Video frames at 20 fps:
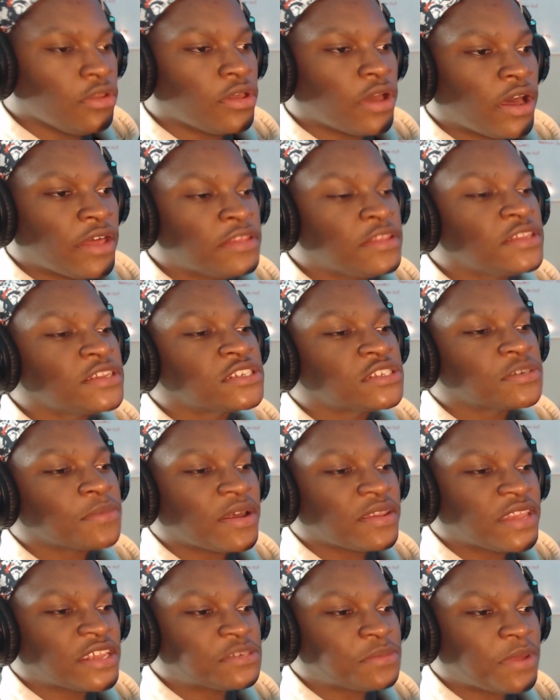I think this is
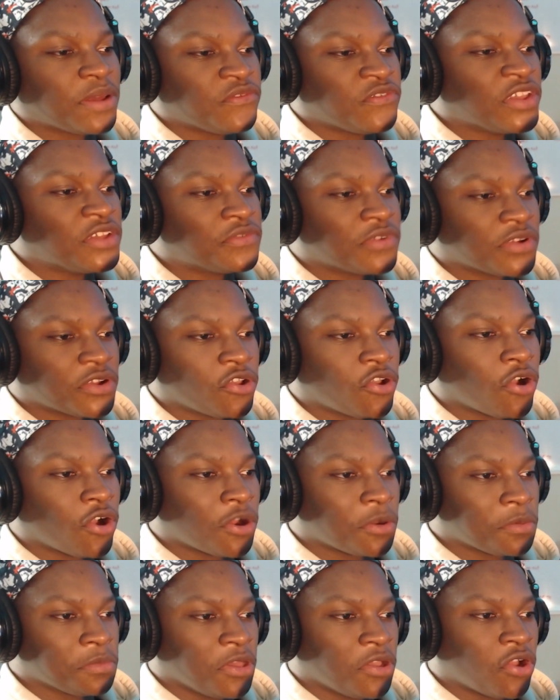my, that's my favorite
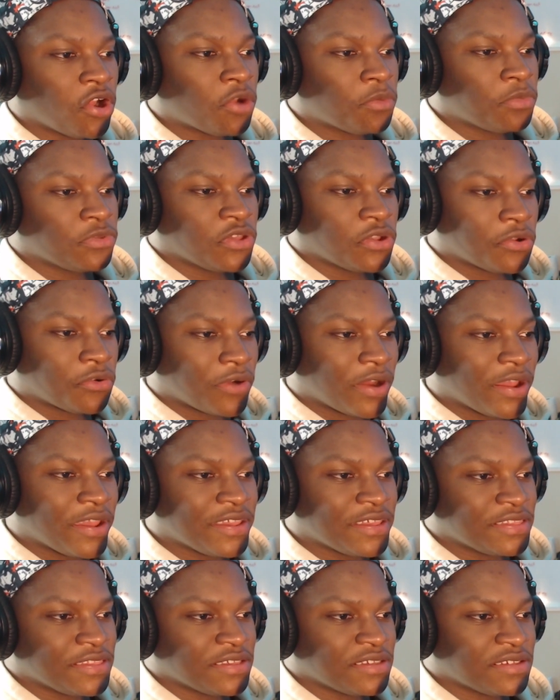Garp. The Garp with the
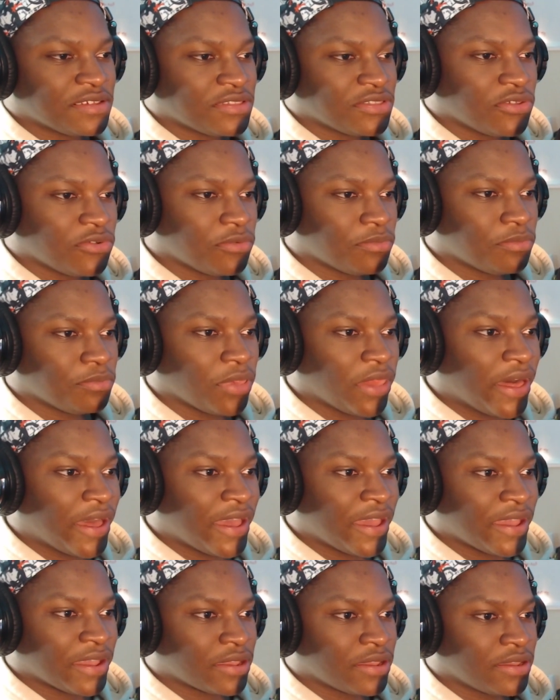gray and the
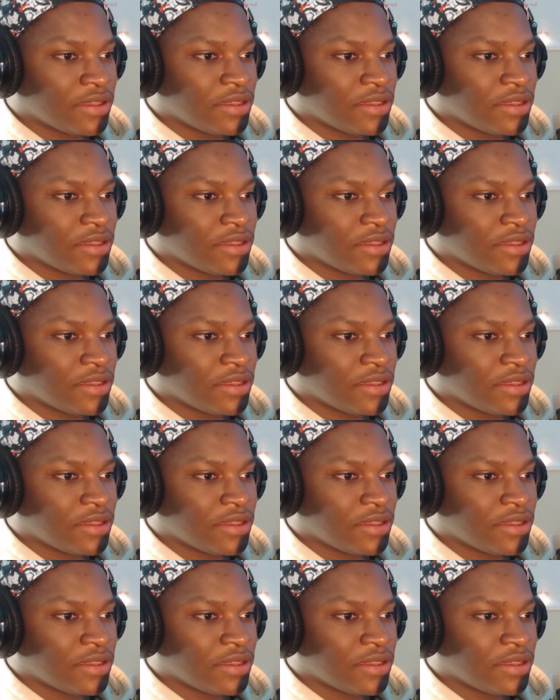black.